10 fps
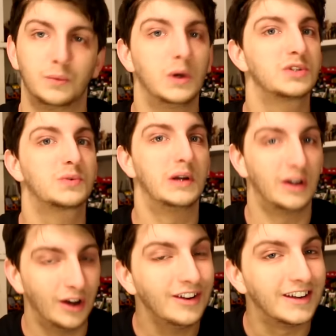Whilst we're
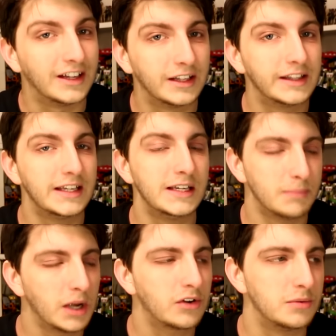on the
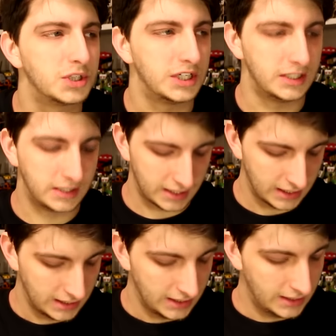Micro Machines,
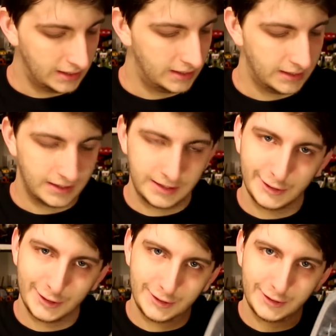
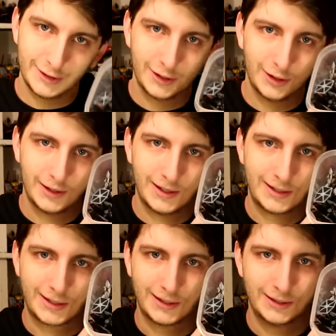look at all
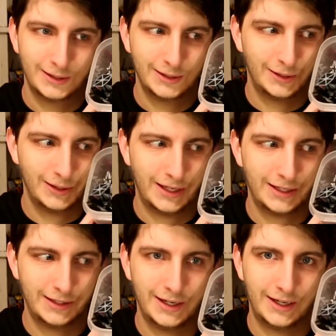that. Look at all that
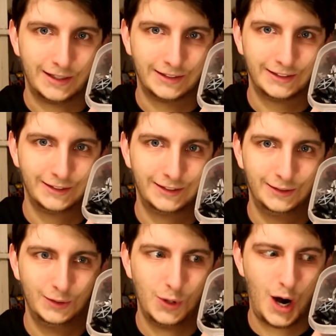in there.
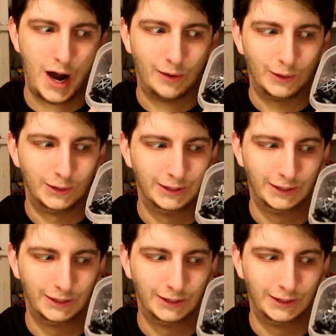Wow.